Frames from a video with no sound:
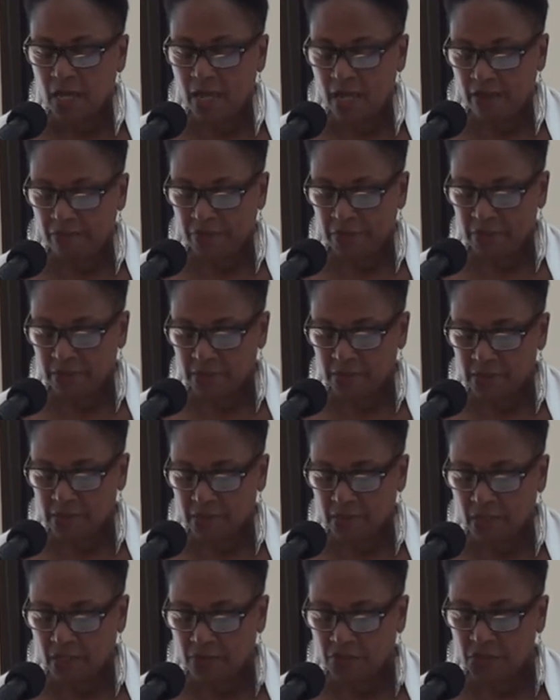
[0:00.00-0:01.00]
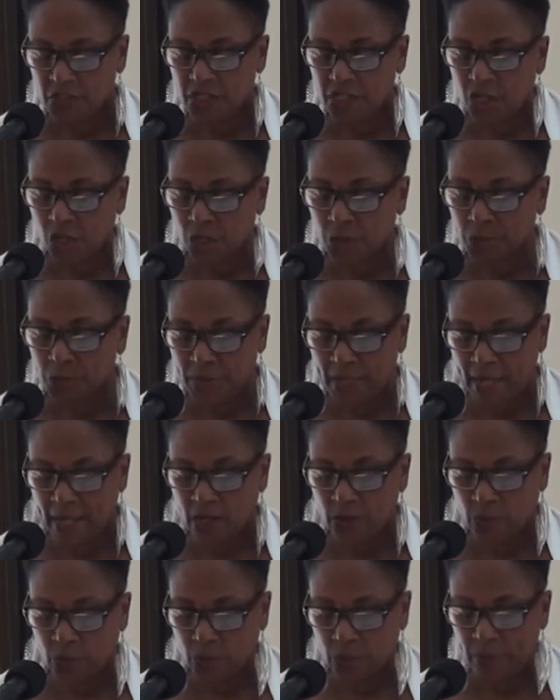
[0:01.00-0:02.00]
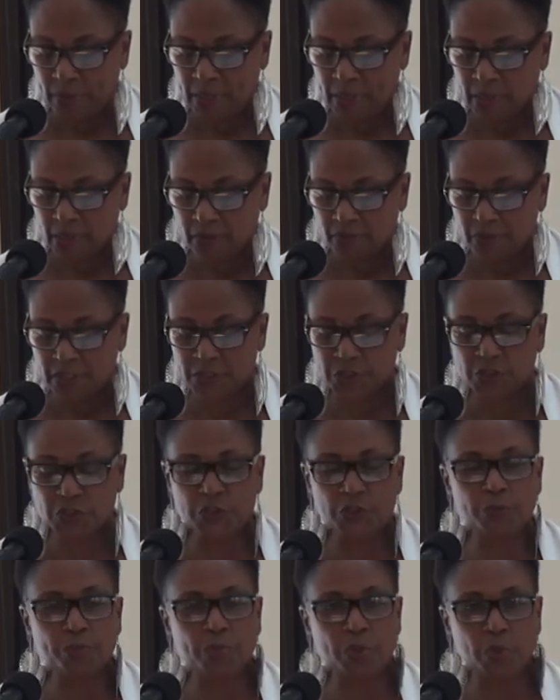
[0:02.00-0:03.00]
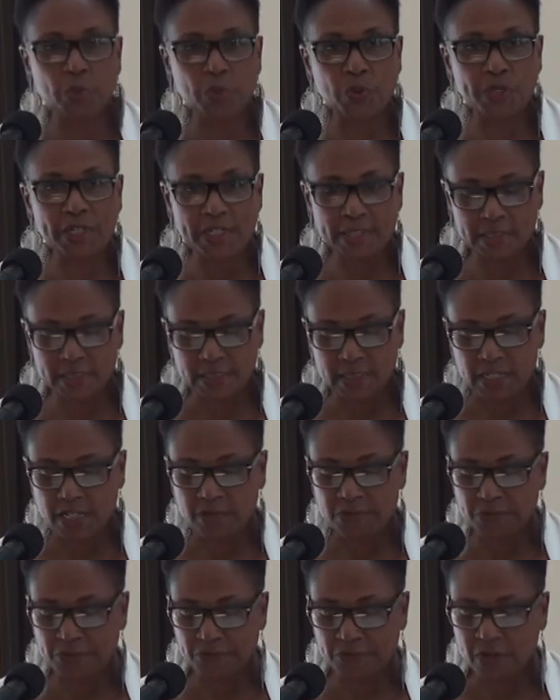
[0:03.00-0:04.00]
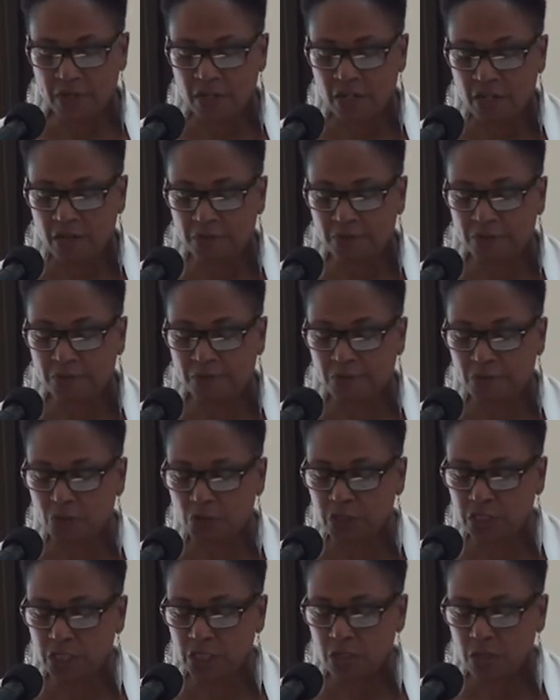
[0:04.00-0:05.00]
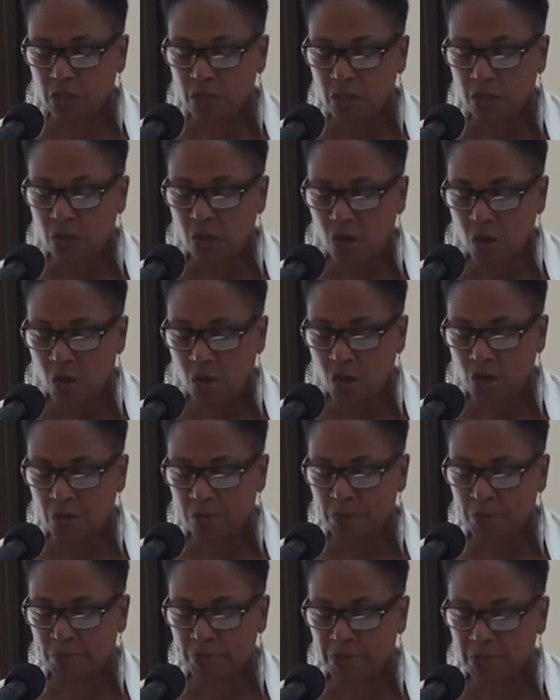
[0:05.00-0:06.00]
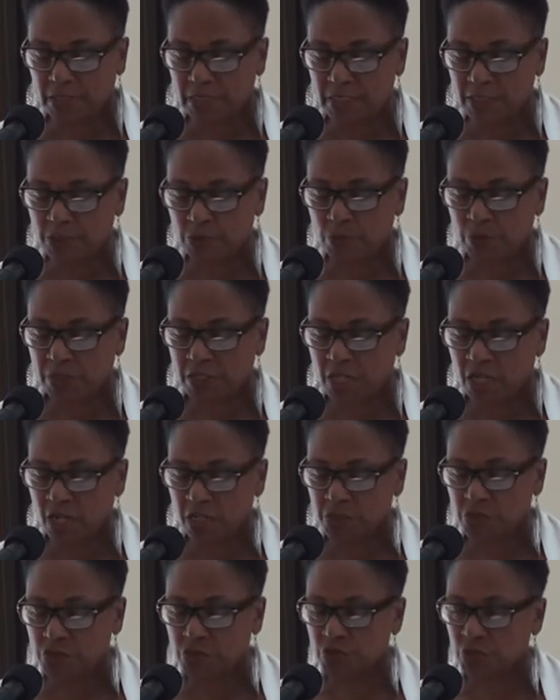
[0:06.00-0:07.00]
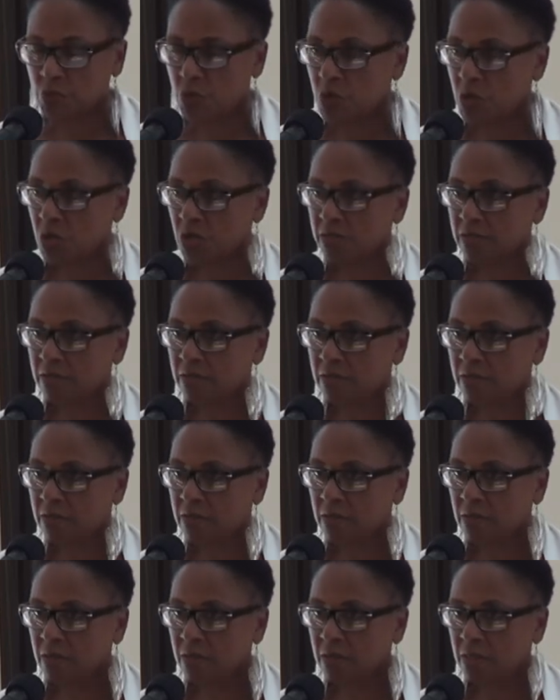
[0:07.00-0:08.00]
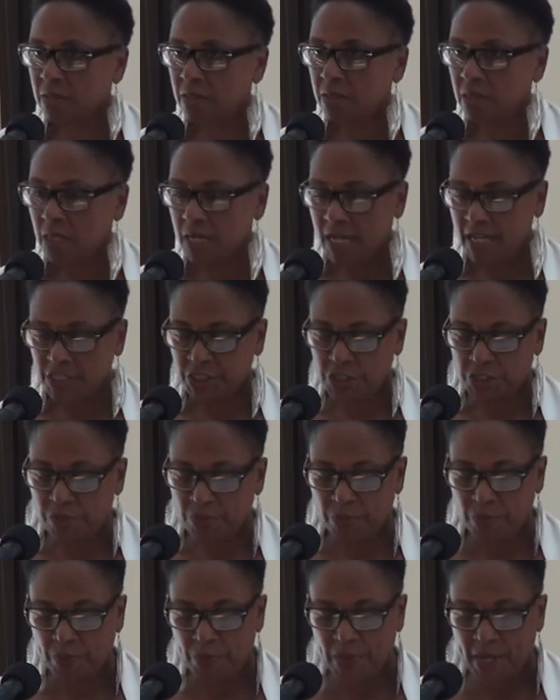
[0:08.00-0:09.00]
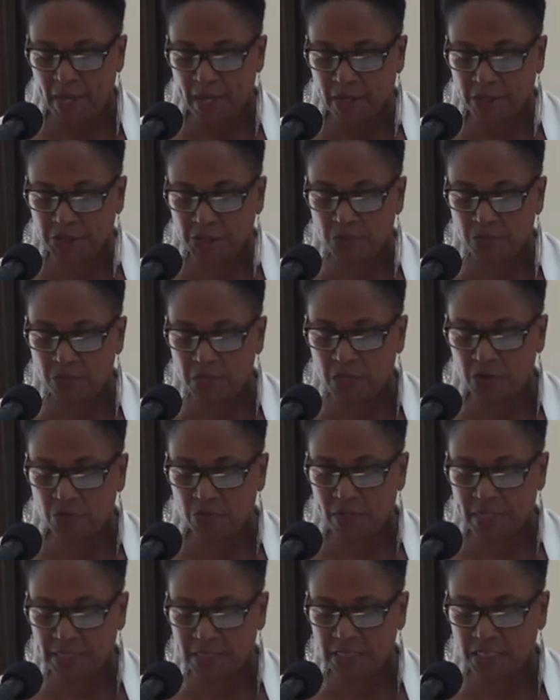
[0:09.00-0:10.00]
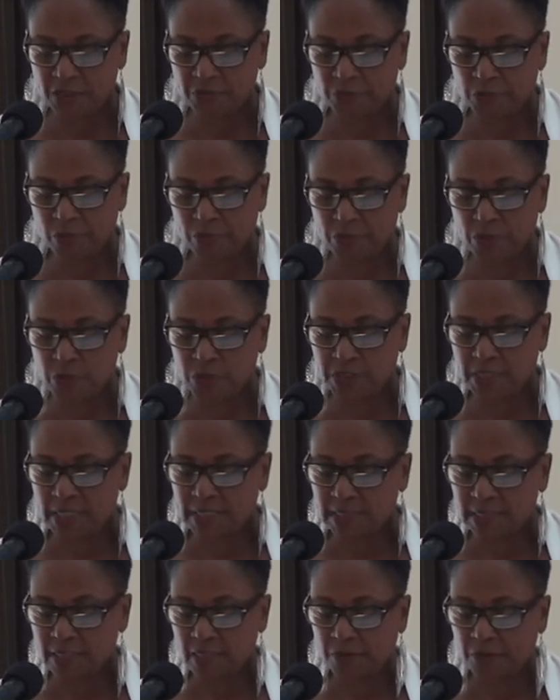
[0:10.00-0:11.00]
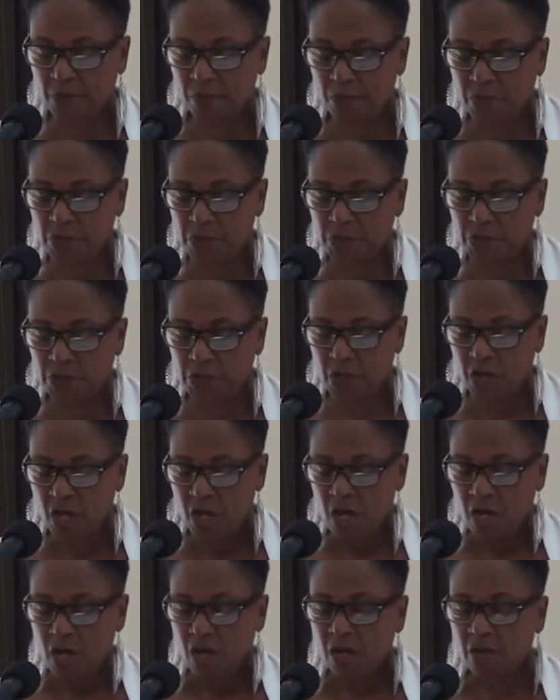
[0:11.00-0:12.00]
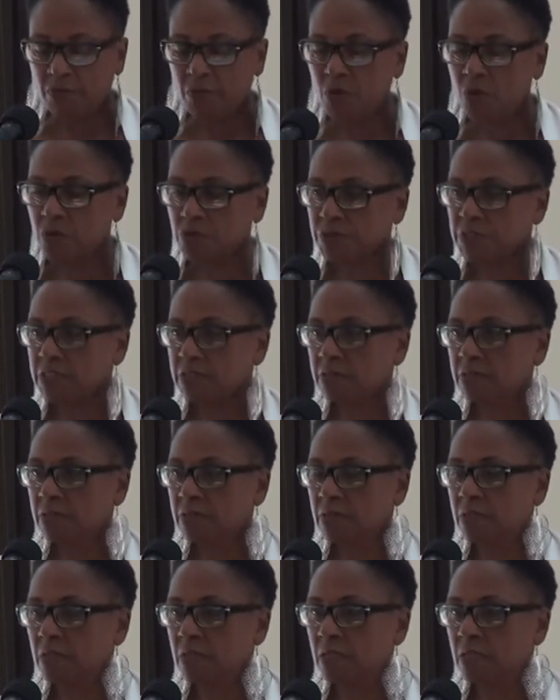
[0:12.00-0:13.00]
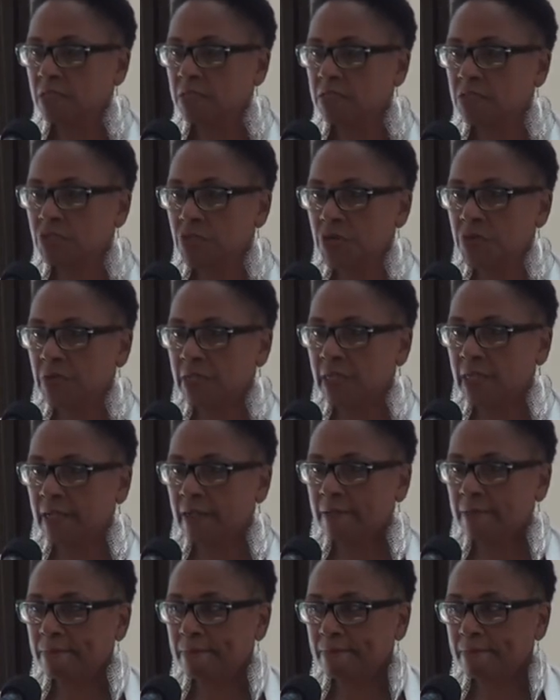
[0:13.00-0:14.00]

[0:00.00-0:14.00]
Evans, the young black woman that stood poised in front of fully armed police with guns drawn as she prepared to be arrested for protesting the murder of Alton Sterling.